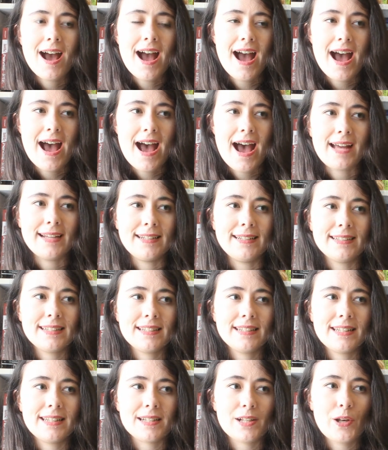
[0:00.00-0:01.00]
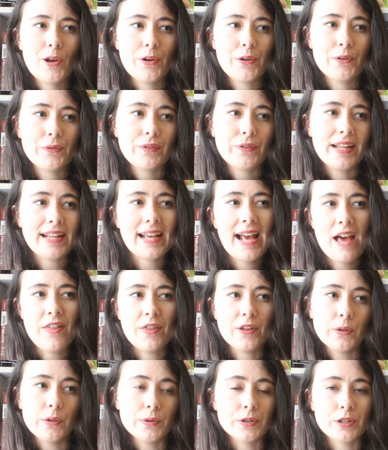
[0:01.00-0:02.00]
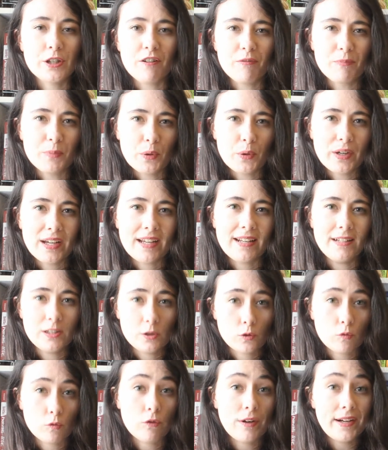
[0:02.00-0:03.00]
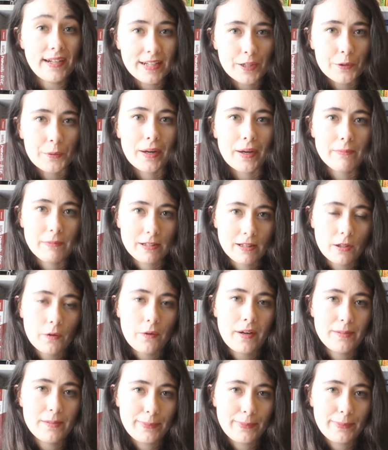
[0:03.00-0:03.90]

and there's a lot of like ethical stuff brought in. It's a really great middle grade